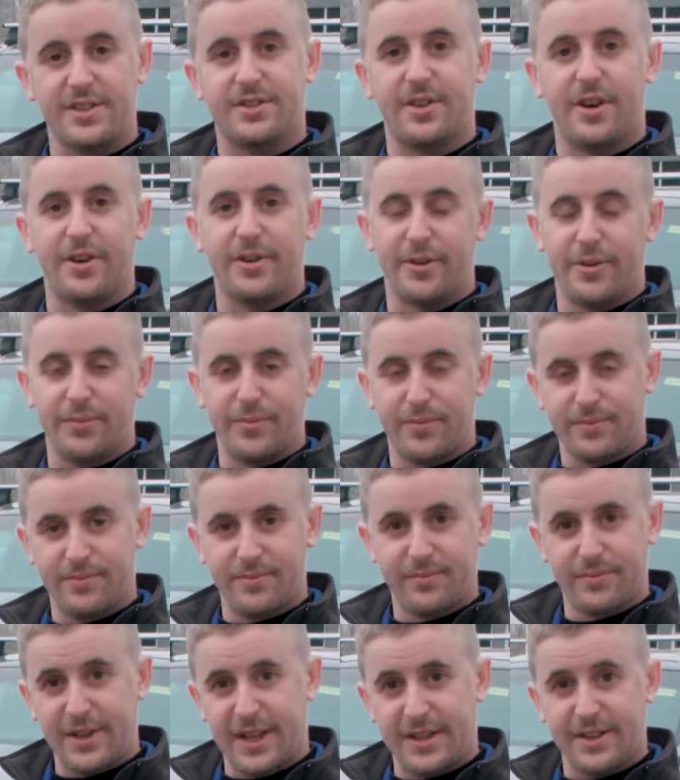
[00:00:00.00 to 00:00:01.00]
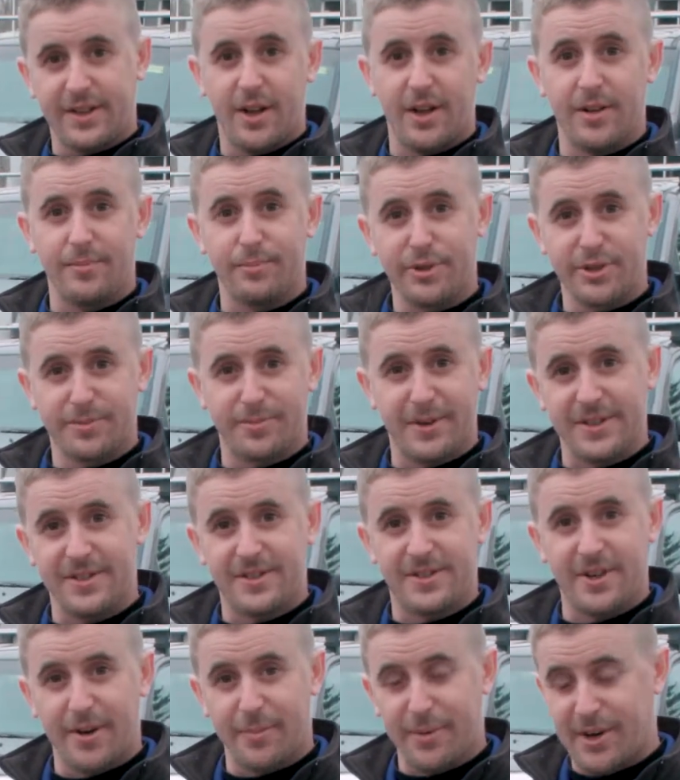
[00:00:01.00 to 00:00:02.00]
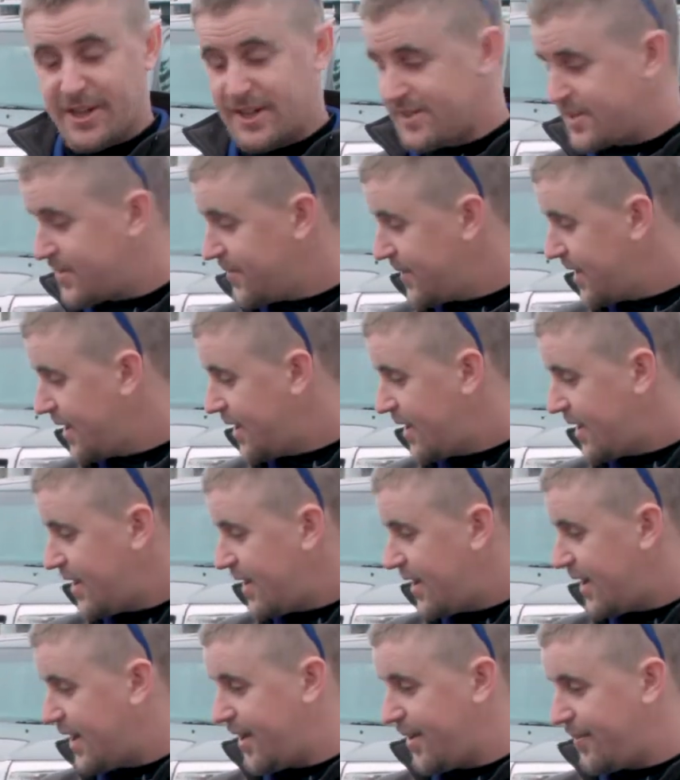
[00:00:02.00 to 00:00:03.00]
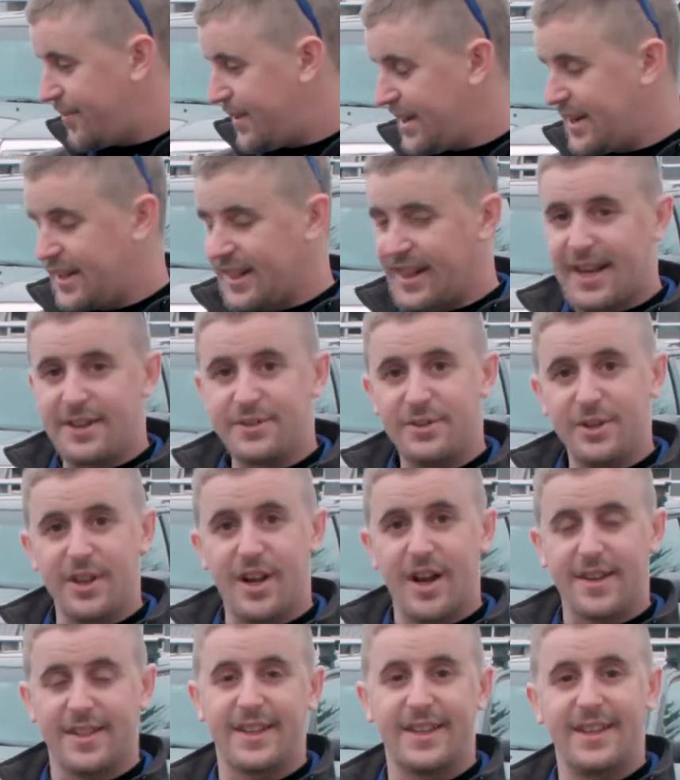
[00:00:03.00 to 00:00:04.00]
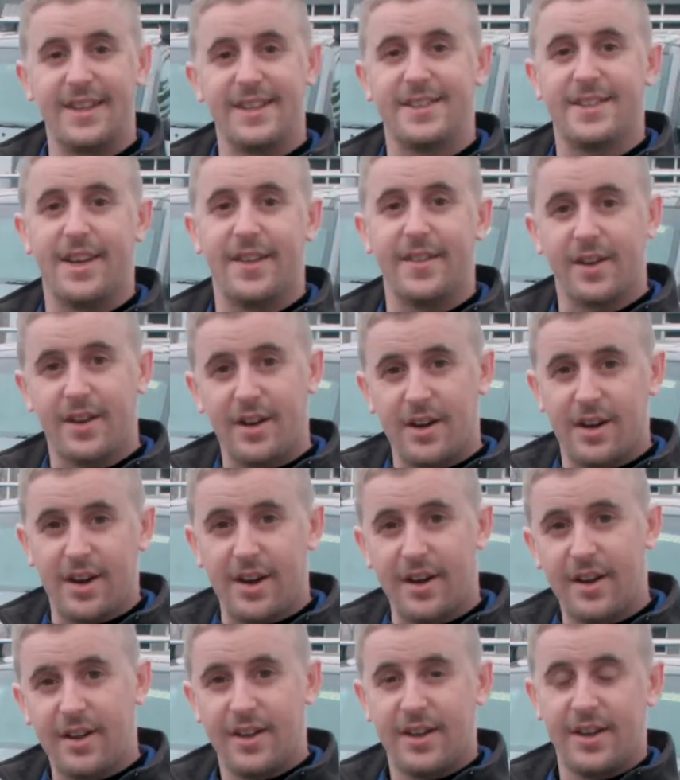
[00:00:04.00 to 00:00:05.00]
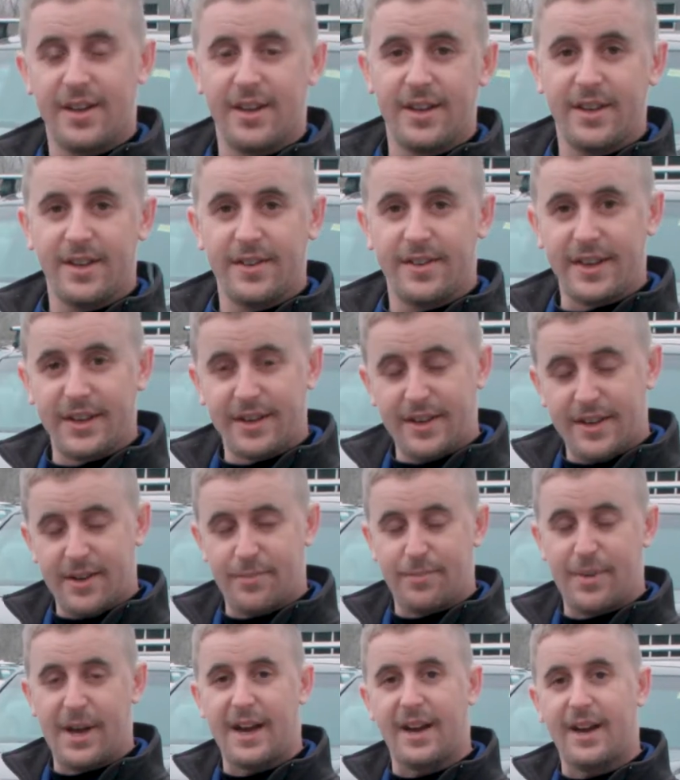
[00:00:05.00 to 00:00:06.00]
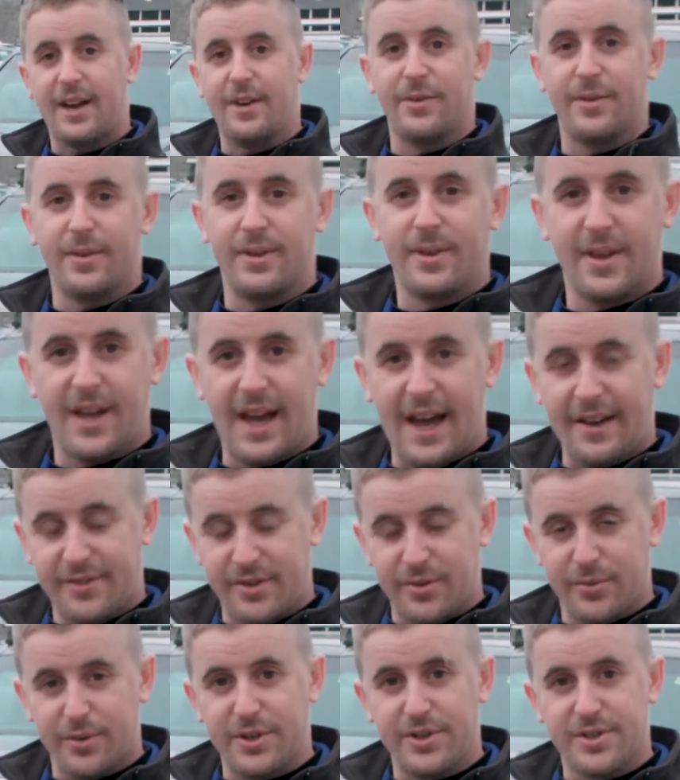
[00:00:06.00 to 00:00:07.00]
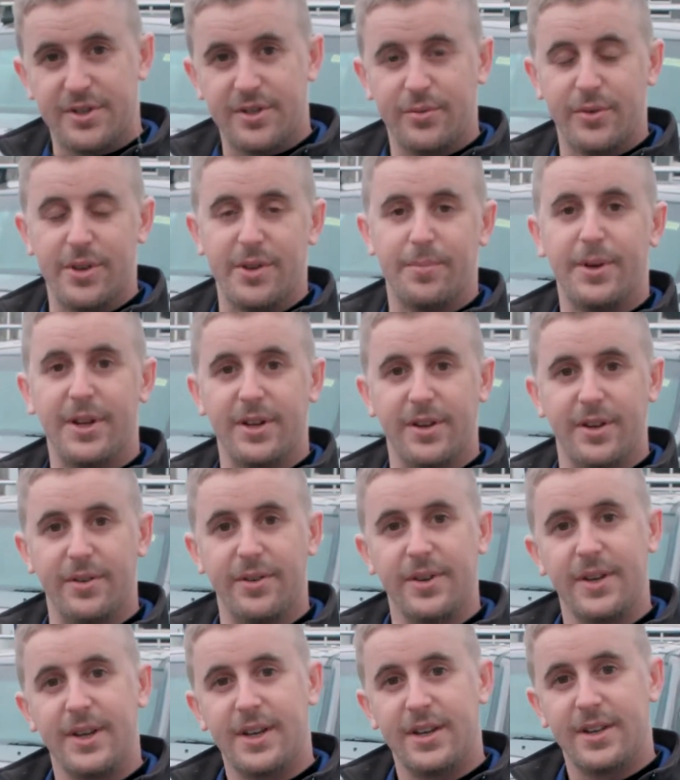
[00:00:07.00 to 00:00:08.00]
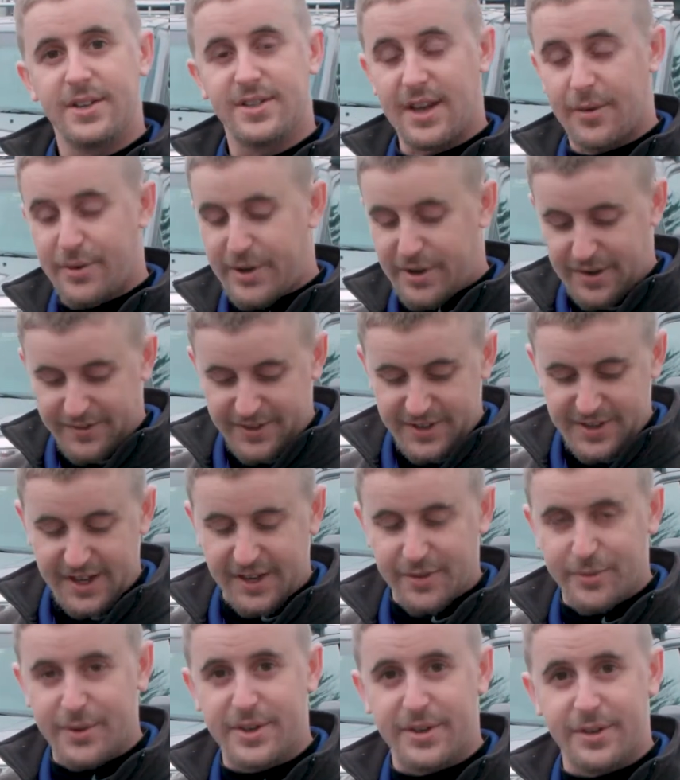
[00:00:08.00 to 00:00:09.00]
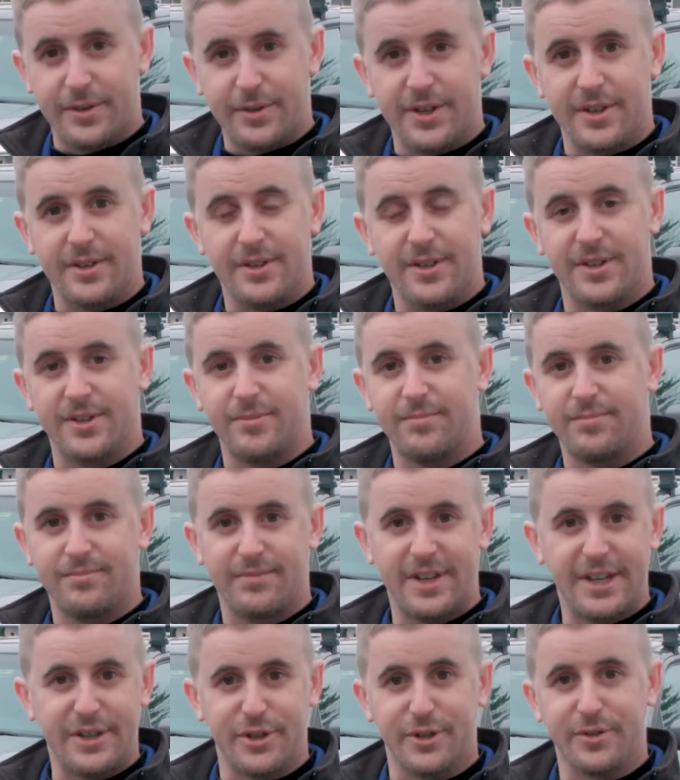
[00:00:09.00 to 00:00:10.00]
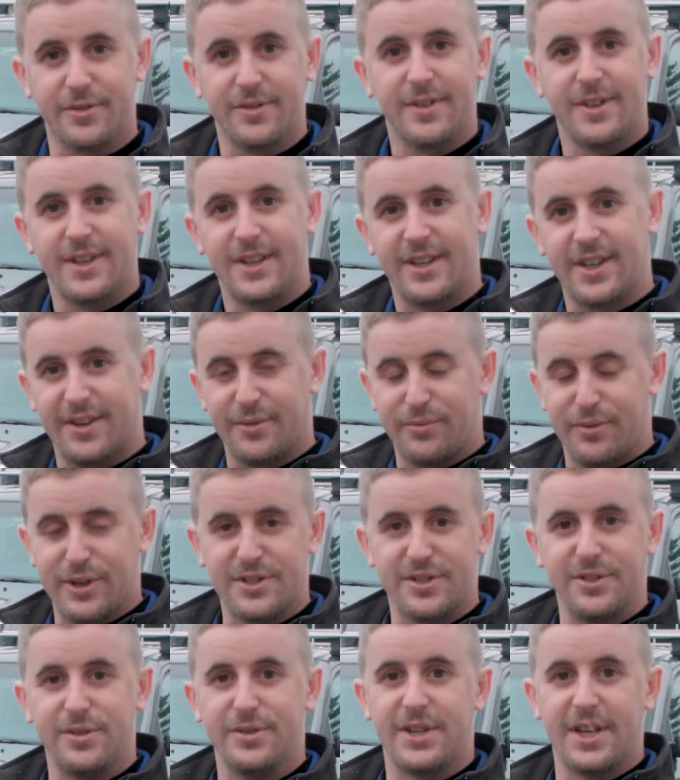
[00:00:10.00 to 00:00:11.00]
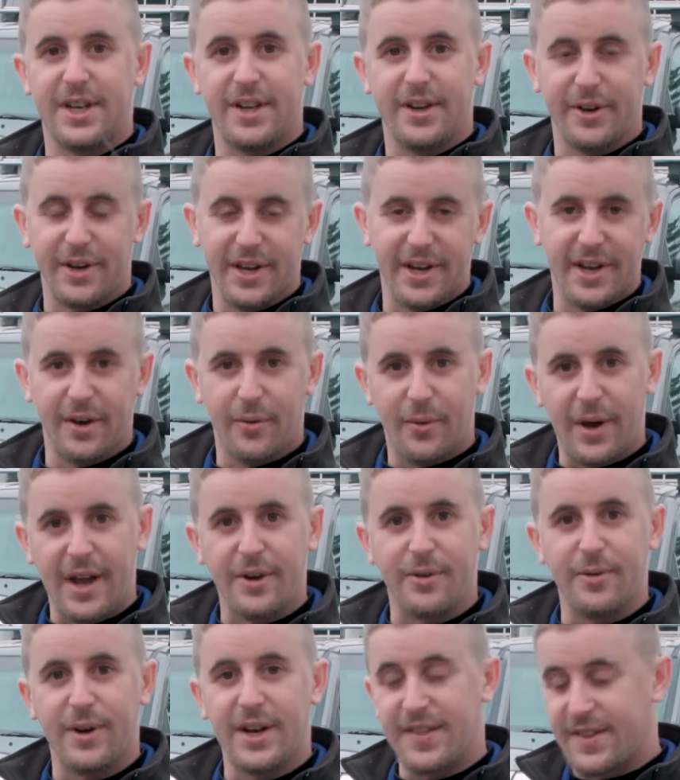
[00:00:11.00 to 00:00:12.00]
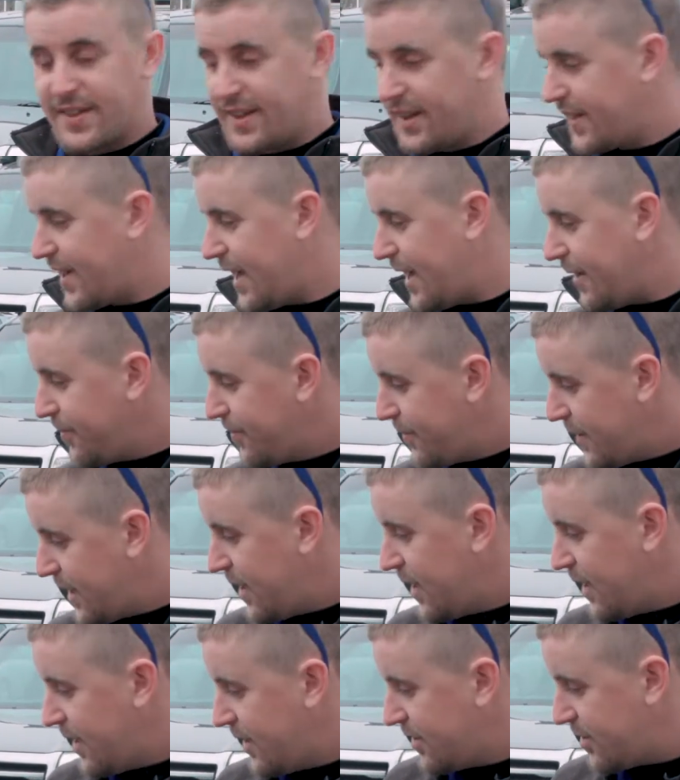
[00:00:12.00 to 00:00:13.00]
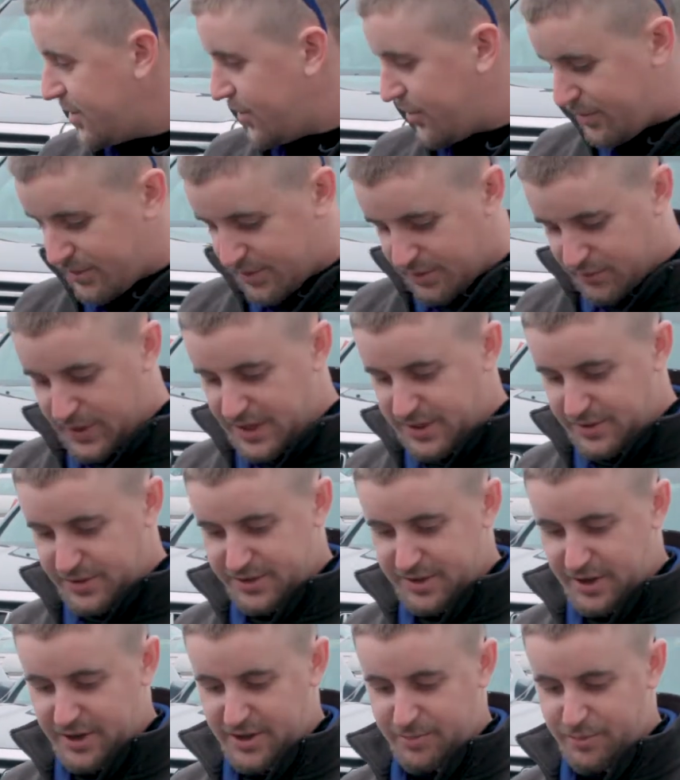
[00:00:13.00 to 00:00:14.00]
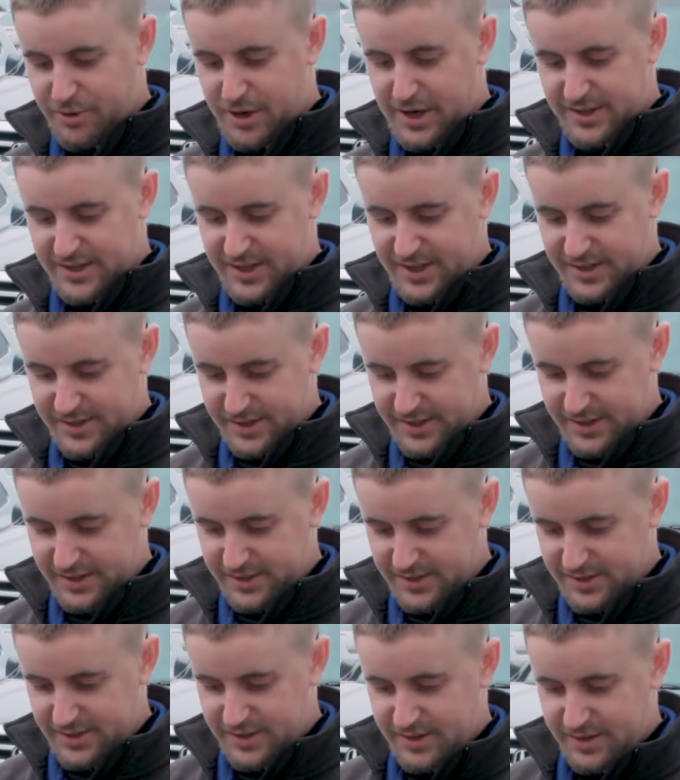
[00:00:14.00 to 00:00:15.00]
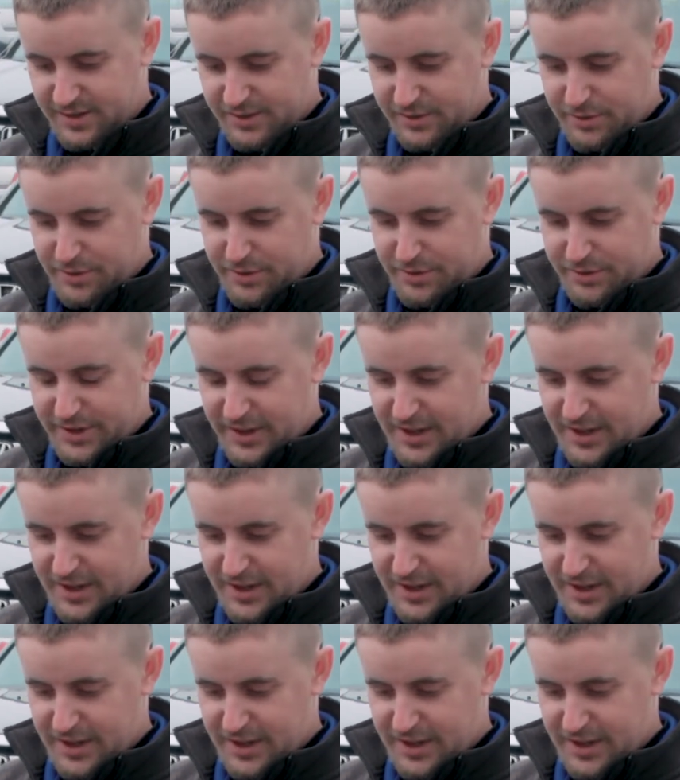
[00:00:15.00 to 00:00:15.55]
start, or we like to call it push button start models. And it allows you to lock the key inside the car, then get it back out afterwards with a PIN code. So that way you don't have to take it with you into nature and risk losing it or getting it wet or anything like that. So the way you start the process is you hold the